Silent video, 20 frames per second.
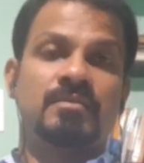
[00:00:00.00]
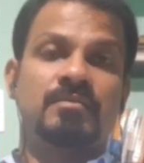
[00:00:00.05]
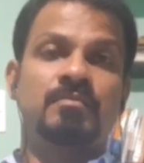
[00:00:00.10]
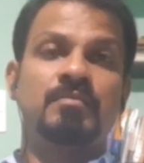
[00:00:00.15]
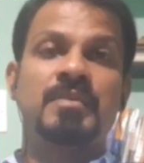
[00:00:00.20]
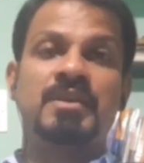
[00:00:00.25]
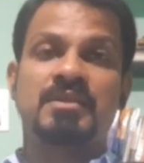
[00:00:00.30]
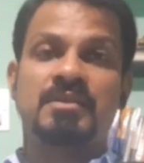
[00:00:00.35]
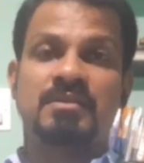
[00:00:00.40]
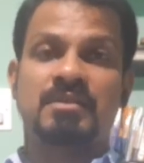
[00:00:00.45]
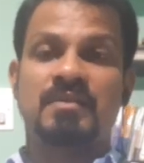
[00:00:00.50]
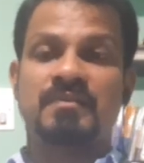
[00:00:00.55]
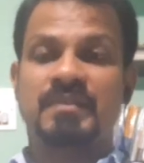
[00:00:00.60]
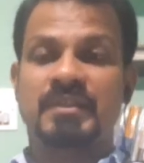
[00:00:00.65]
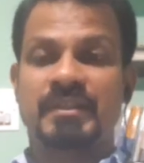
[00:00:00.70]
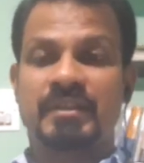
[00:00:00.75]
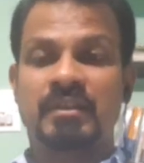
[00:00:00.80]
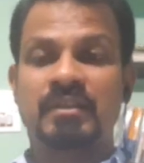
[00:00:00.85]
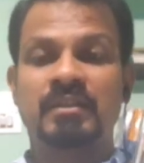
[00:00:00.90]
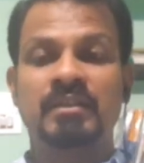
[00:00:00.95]
measures of
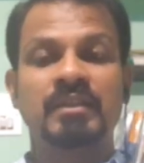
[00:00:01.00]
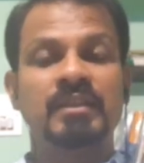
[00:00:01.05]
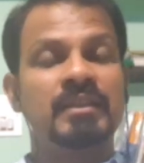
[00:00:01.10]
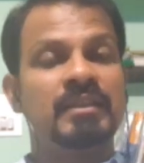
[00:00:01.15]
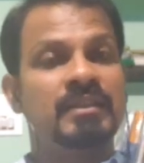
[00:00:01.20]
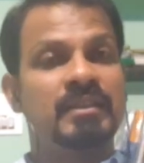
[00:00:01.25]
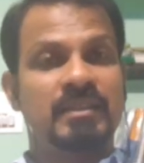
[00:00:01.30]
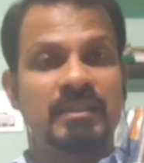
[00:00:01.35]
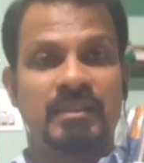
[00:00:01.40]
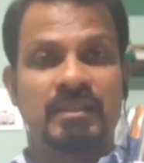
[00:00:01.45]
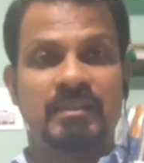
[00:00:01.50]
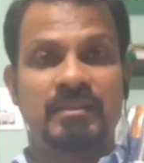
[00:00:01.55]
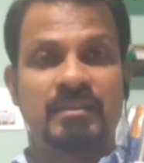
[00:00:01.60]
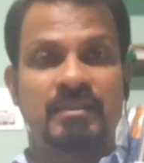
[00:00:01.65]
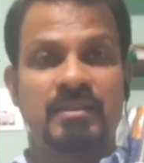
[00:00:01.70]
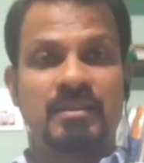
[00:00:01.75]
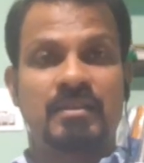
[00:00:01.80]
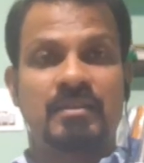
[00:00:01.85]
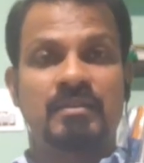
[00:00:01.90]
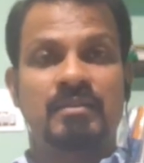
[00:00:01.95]
central
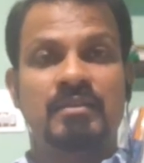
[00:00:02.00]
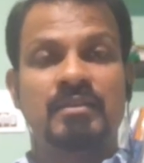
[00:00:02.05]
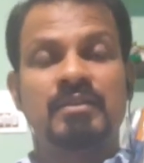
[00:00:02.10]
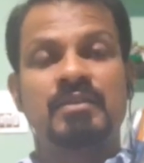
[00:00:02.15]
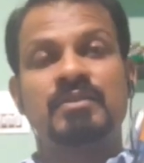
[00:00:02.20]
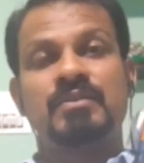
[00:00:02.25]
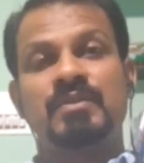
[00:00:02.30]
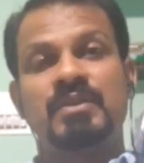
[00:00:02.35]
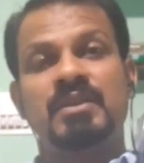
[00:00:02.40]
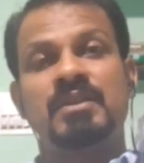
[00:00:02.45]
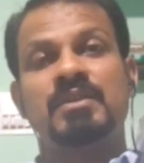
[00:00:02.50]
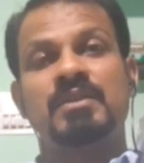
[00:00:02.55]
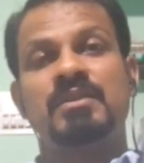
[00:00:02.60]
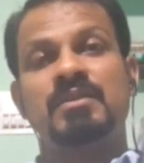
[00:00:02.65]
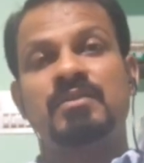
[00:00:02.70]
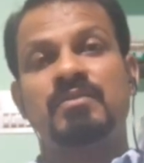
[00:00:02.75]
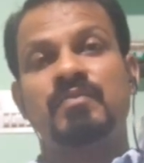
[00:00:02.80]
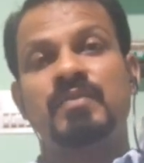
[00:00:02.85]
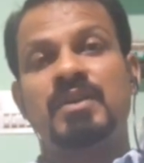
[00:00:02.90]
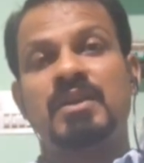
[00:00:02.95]
tendency. So
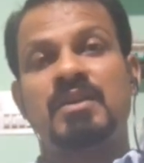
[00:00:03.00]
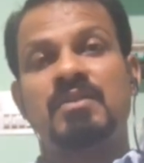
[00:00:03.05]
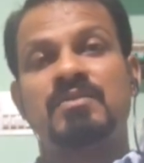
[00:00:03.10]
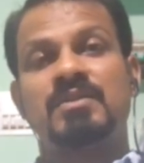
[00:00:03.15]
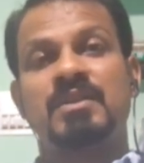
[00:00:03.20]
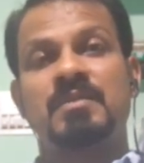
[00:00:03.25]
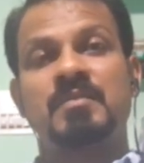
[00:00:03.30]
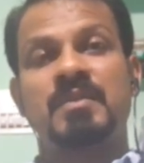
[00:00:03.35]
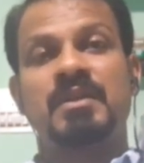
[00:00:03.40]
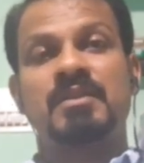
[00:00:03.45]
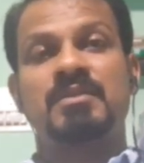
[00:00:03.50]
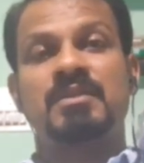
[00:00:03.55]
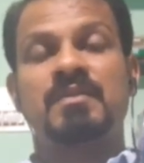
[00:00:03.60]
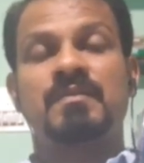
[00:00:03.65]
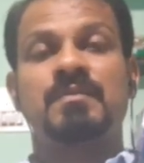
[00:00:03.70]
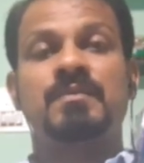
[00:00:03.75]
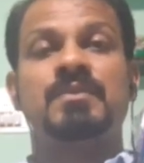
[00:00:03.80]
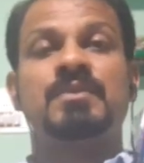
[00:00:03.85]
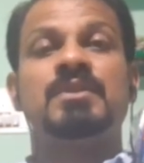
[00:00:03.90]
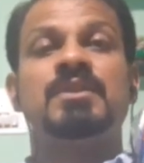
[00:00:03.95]
here we have some kinds of
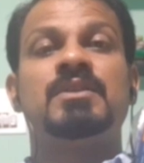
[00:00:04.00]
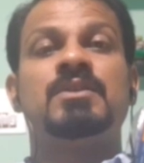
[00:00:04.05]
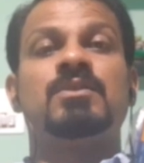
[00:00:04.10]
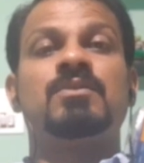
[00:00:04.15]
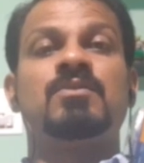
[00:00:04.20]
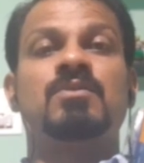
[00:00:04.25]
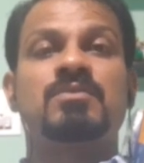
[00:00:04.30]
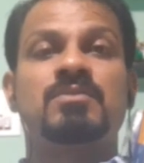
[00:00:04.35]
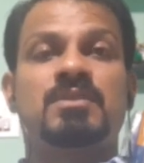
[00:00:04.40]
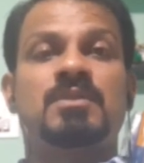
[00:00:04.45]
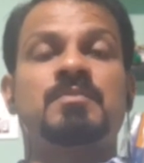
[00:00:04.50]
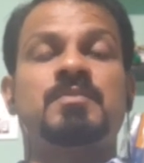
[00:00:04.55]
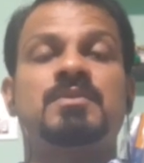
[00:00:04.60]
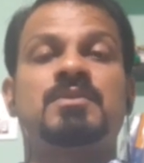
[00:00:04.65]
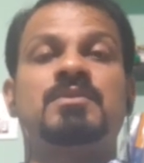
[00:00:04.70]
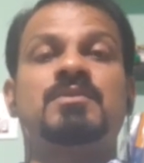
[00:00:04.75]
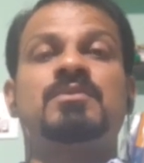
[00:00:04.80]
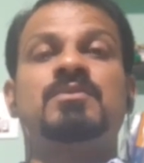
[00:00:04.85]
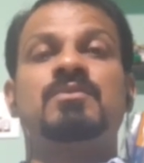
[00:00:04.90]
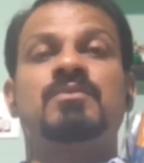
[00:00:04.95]

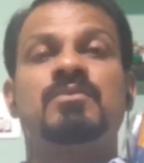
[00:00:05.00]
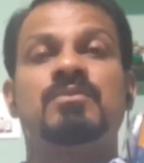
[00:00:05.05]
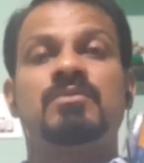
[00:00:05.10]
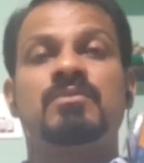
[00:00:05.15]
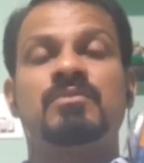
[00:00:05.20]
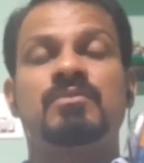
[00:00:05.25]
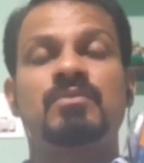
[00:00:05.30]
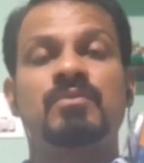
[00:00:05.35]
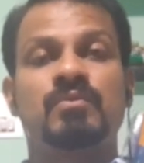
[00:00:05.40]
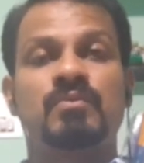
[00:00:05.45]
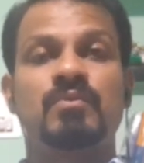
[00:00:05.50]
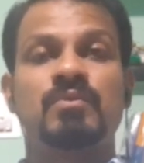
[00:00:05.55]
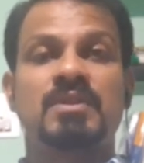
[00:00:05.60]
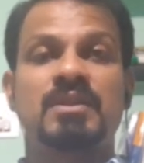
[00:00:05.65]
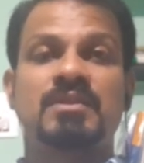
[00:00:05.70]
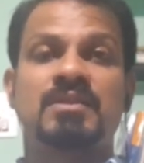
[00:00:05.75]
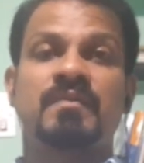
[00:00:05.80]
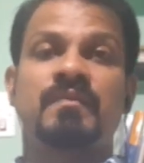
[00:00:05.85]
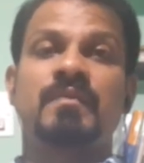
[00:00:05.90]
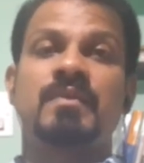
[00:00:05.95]
concepts. Through those
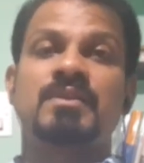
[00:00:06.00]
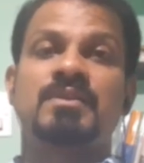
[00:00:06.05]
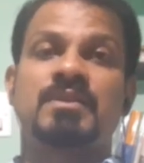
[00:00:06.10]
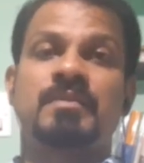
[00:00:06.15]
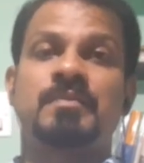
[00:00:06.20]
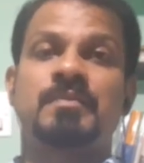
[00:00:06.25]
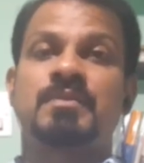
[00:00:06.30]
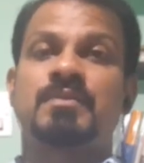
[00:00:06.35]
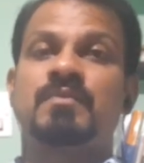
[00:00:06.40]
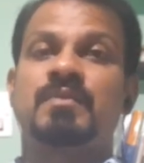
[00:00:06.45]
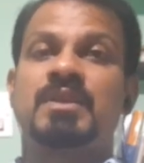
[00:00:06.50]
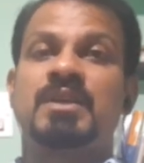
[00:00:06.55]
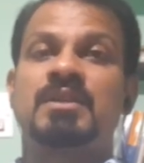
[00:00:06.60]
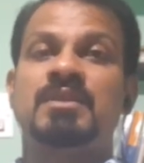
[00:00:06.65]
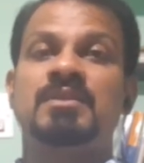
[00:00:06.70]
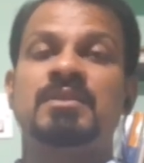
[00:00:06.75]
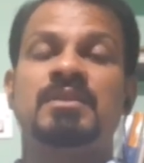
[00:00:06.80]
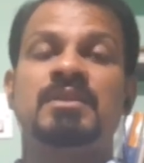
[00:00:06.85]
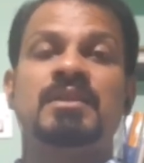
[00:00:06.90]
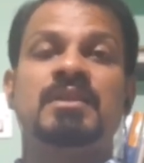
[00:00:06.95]
kinds of concepts, we
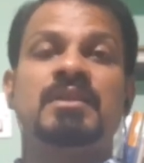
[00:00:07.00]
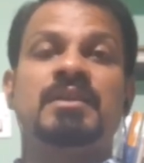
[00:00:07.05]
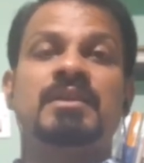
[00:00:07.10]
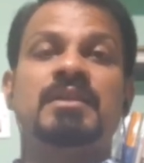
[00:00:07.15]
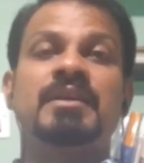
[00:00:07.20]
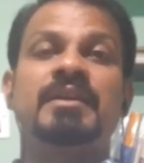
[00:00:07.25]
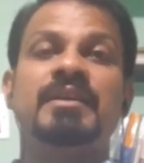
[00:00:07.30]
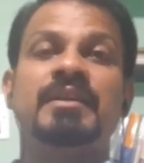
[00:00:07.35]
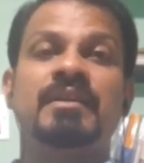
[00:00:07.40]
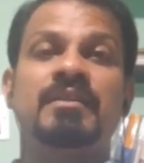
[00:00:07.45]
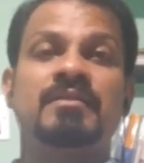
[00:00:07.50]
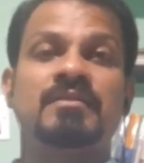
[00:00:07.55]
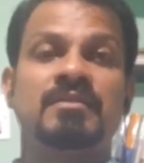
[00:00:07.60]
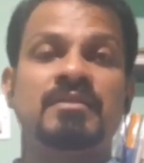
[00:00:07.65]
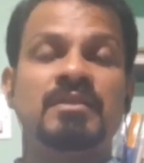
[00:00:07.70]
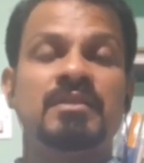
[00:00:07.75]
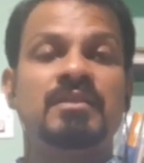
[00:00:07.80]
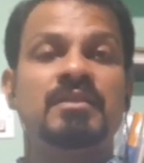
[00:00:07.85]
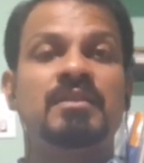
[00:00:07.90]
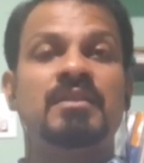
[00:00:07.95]
can condense
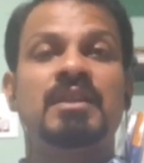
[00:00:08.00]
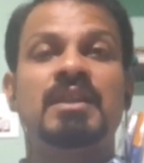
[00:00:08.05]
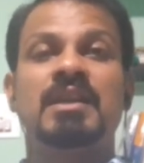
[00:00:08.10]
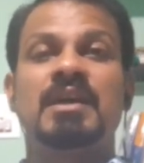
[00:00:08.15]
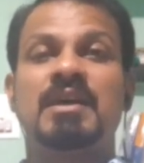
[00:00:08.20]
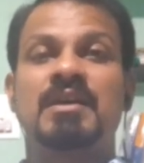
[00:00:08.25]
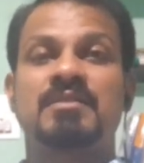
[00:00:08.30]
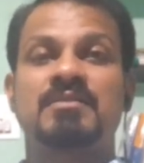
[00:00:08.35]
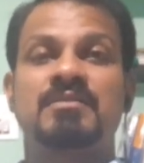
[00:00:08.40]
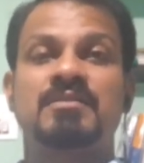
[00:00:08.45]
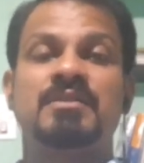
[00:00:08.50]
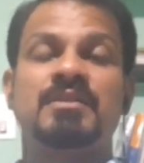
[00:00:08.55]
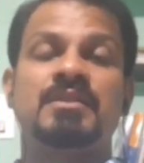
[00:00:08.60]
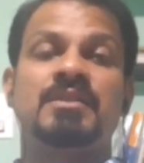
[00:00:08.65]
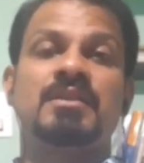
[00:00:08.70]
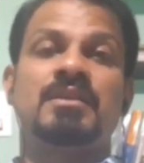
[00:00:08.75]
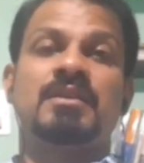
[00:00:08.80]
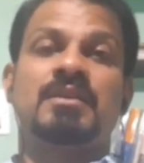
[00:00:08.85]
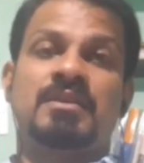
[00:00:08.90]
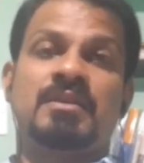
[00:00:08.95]
the large
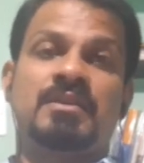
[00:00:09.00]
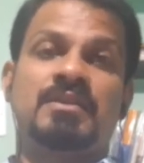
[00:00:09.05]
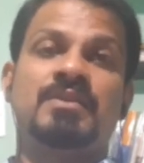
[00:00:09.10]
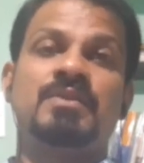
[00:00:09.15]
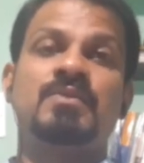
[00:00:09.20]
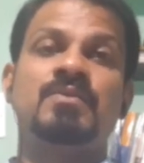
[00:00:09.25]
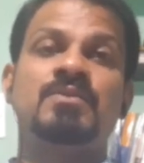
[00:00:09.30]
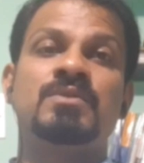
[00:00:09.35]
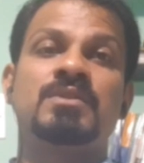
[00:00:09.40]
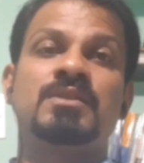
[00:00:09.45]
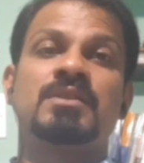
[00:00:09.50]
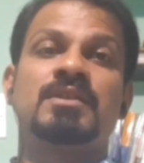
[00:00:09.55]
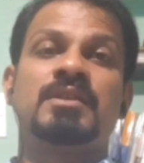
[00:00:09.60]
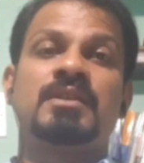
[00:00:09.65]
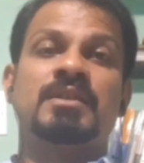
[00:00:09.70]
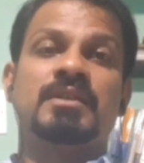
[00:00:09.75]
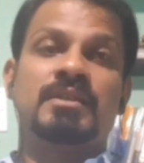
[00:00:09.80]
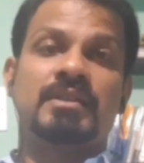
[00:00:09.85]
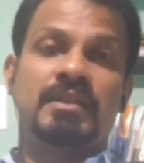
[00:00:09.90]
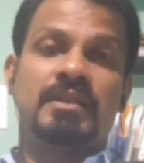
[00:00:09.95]
data or huge
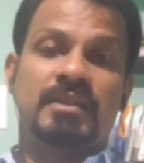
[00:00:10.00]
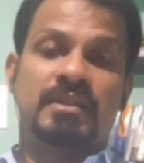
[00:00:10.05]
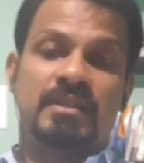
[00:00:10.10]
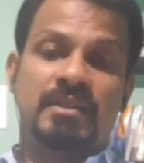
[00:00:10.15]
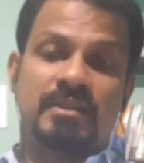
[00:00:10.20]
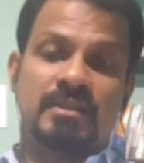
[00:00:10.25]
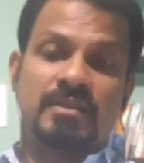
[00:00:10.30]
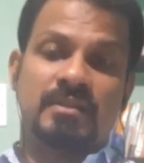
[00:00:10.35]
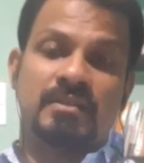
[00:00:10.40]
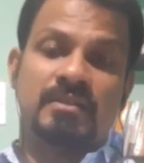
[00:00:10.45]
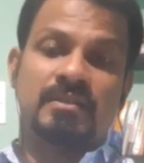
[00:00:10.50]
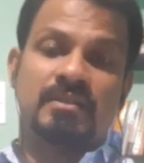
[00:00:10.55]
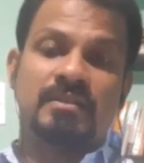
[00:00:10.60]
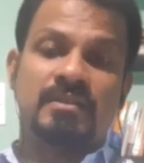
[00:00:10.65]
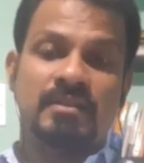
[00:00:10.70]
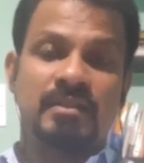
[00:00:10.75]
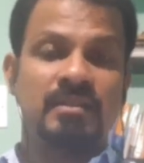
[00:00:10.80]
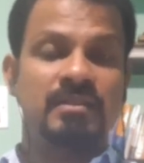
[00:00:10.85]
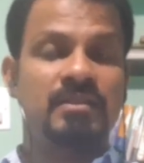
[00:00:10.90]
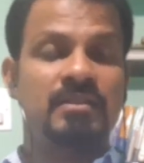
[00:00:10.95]
data.
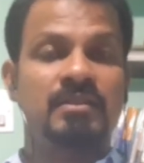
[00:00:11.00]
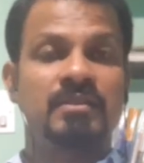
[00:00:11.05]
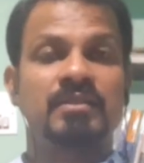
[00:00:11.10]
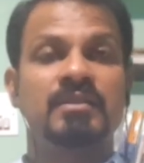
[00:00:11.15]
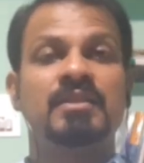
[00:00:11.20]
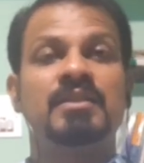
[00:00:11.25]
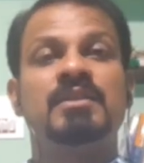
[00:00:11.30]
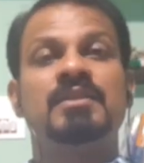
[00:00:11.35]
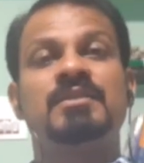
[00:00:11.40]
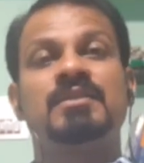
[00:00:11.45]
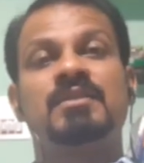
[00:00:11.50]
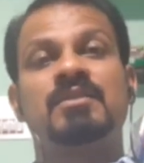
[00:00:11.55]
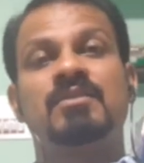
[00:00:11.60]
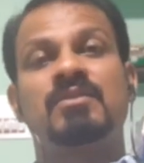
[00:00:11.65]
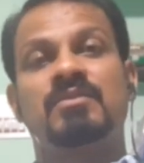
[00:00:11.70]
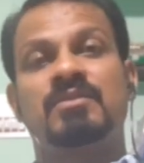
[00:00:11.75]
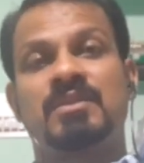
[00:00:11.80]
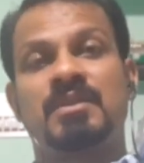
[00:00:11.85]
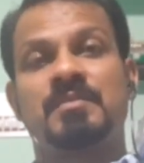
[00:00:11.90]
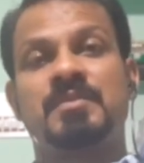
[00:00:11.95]
Such
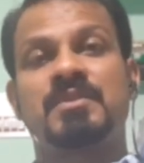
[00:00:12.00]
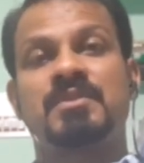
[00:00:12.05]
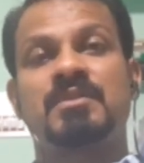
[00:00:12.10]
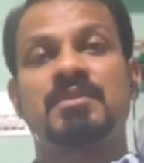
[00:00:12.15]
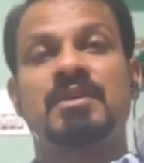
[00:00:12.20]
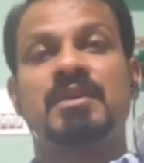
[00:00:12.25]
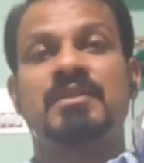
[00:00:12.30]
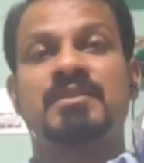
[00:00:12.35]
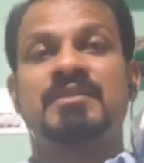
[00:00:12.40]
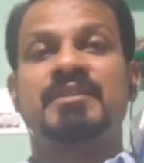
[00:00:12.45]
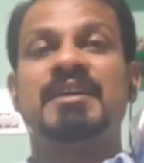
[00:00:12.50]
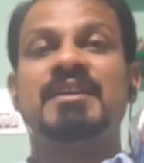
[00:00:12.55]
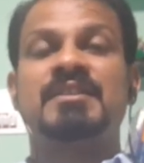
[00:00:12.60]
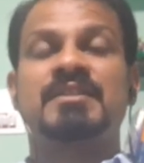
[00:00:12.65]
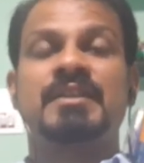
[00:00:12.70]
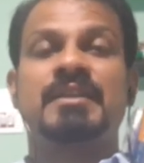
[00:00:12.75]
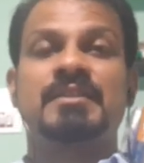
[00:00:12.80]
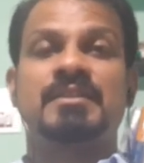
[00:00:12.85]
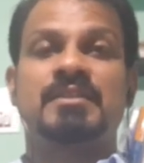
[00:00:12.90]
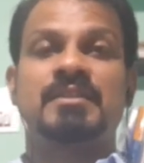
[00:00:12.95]
concepts or
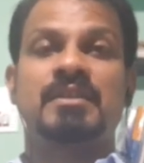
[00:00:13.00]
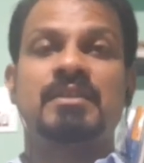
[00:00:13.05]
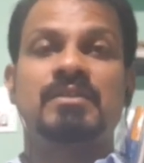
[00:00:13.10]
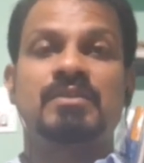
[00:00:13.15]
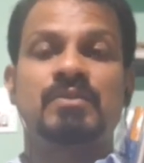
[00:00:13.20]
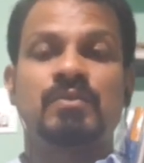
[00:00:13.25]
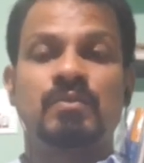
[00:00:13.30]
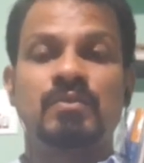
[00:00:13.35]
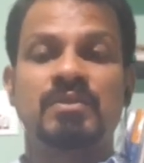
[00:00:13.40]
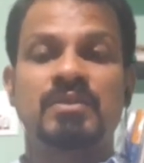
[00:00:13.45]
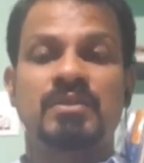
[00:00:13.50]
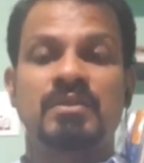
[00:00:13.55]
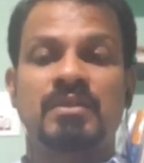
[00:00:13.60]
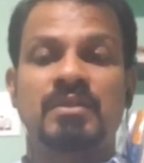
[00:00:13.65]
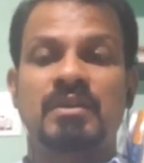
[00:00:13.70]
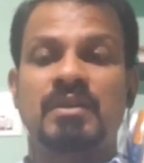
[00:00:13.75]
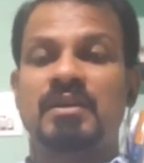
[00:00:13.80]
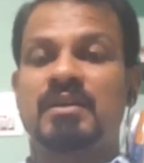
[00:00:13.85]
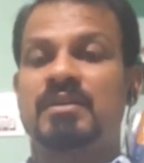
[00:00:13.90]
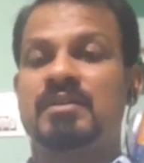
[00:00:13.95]
statistical tools
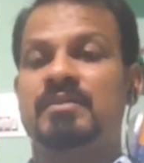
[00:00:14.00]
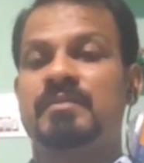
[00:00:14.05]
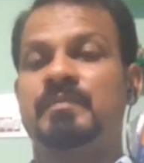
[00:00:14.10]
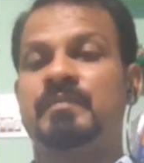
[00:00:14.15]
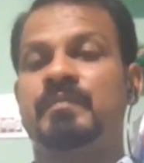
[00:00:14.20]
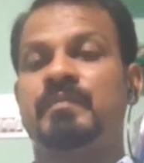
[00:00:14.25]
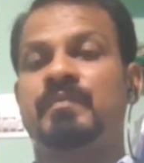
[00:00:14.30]
are